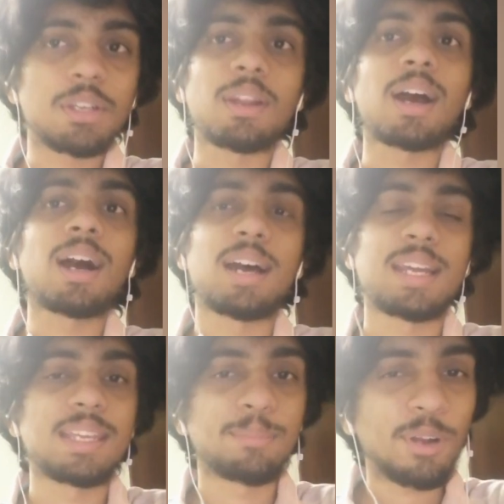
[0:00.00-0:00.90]
Sure. Uh,
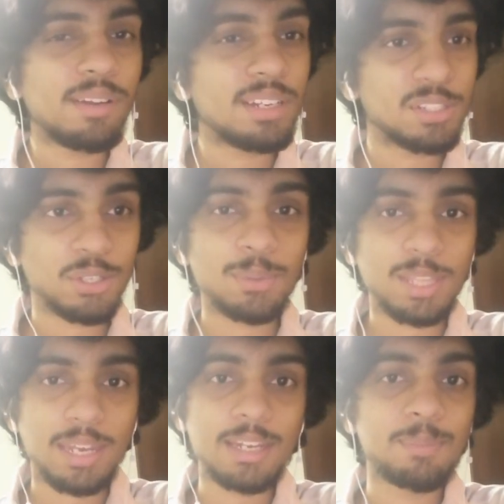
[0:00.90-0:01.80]
I am not really sure with
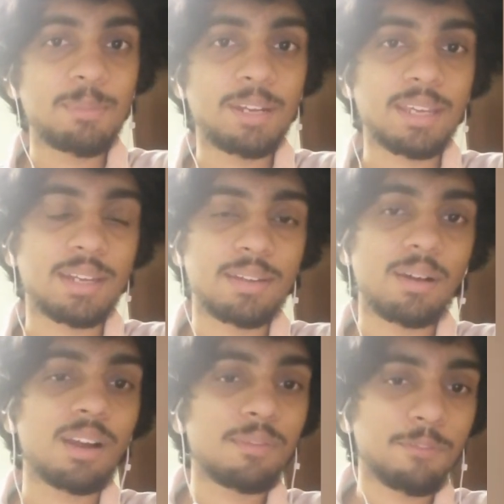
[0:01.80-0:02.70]
NLP, but I can
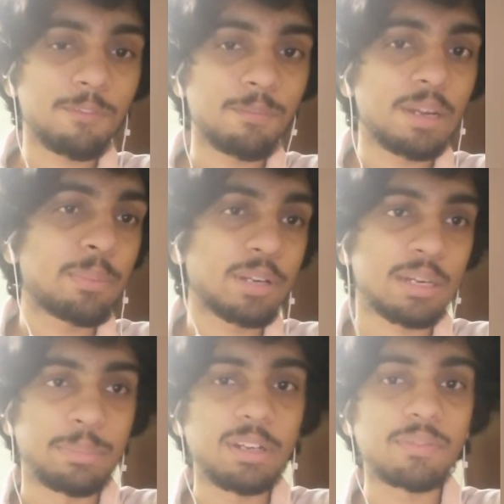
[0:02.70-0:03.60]
talk a bit about
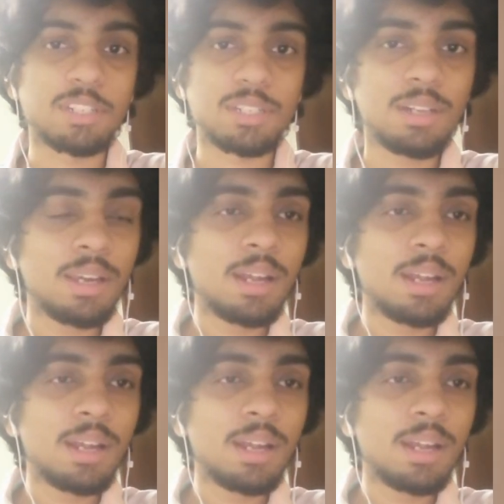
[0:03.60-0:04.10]
computer vision.